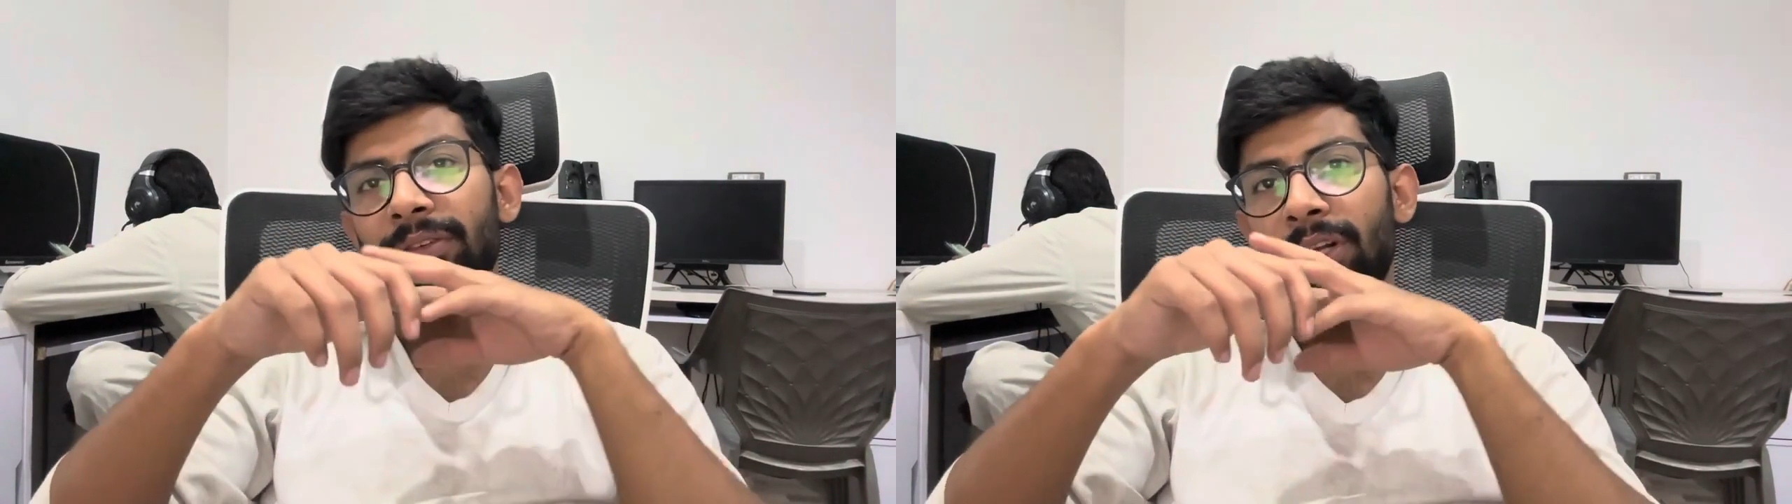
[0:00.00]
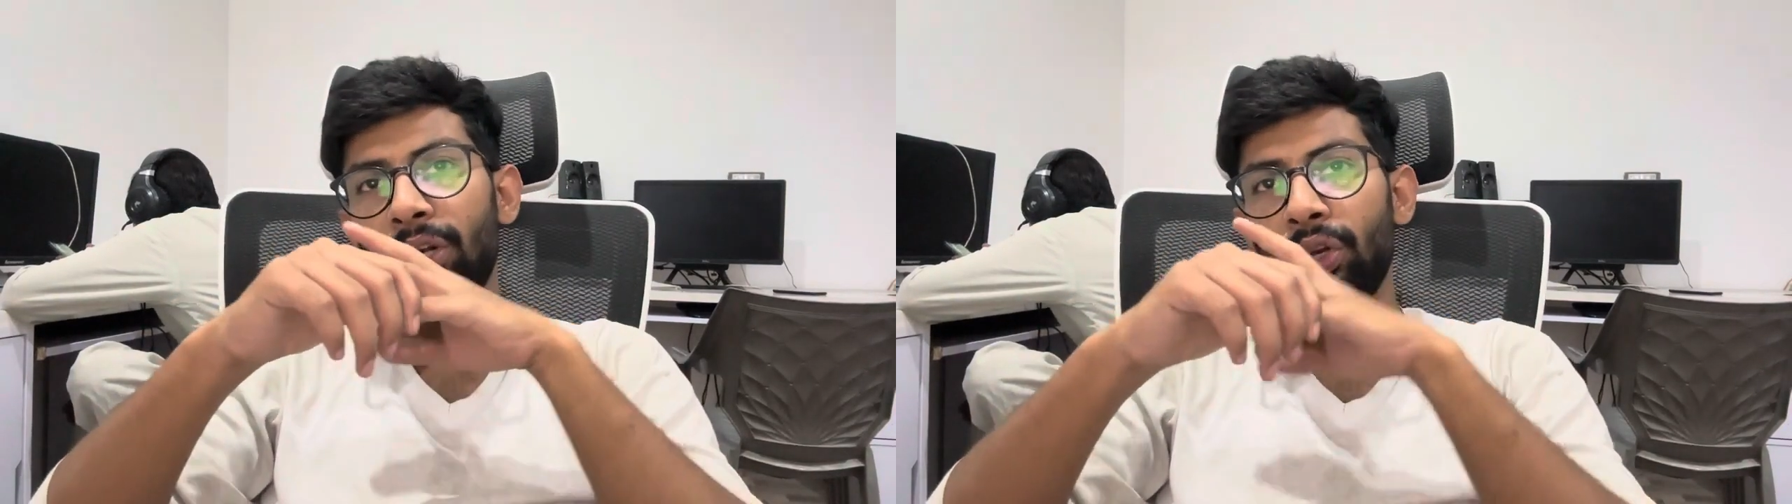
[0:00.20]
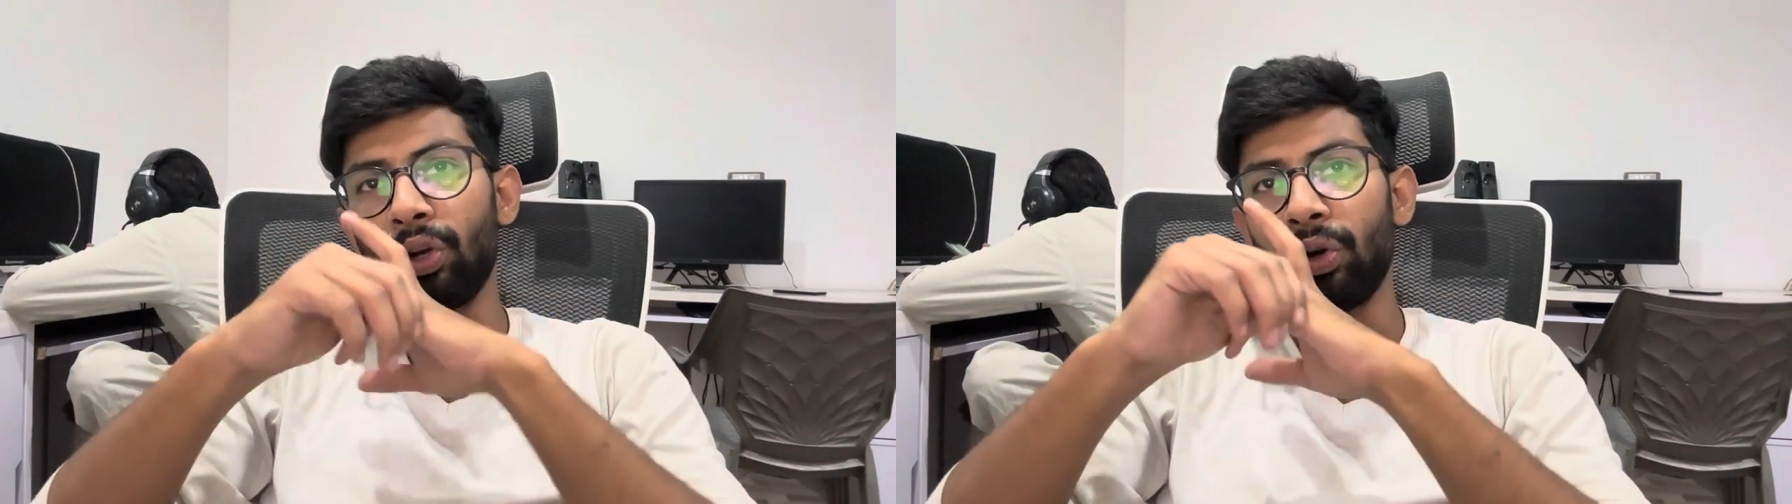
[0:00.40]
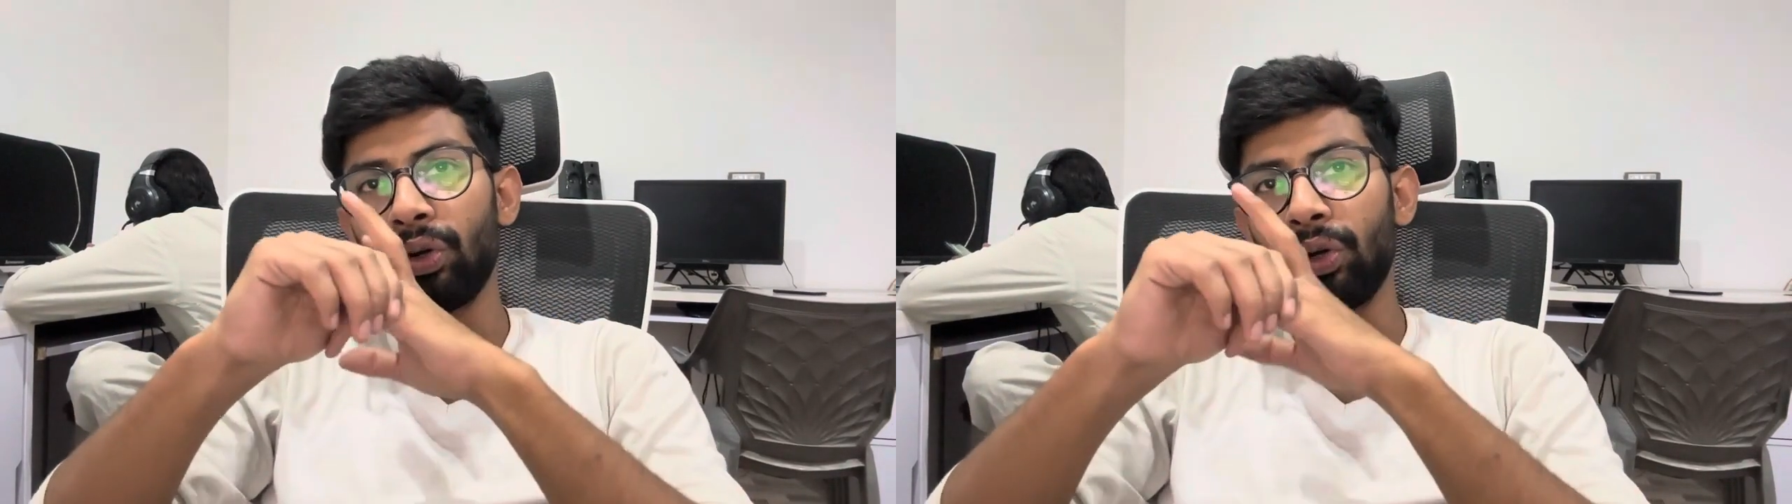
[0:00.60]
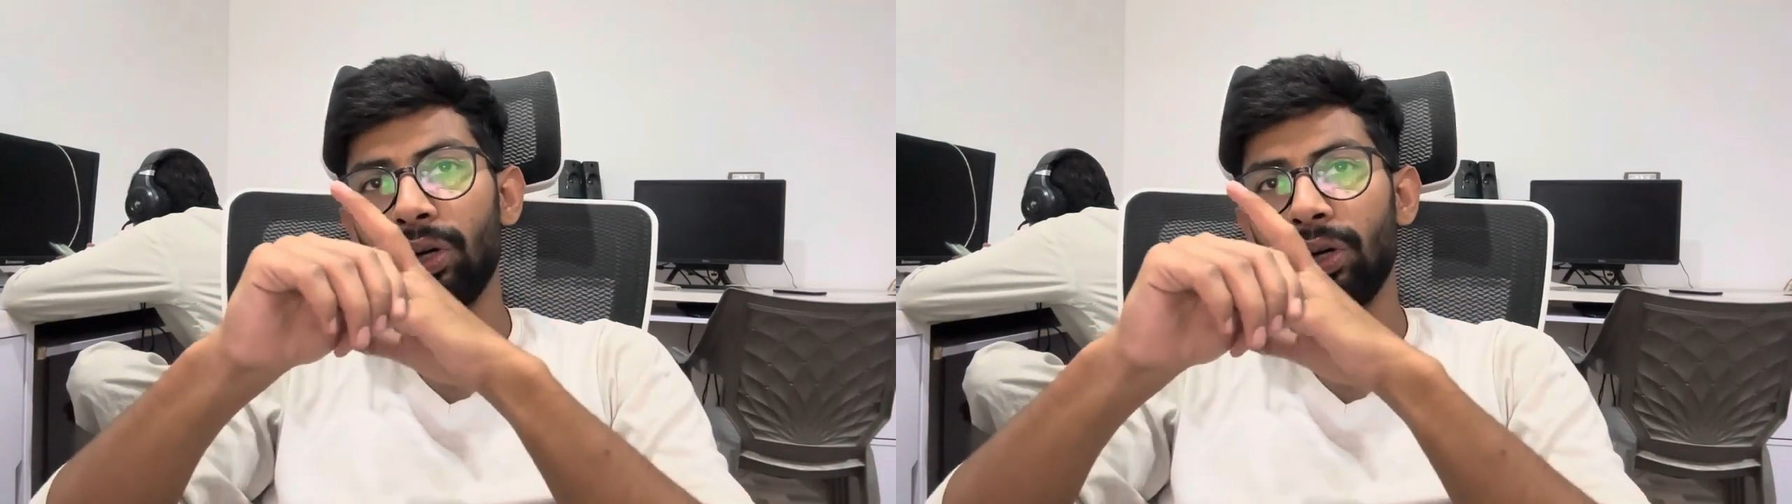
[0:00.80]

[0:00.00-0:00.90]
will not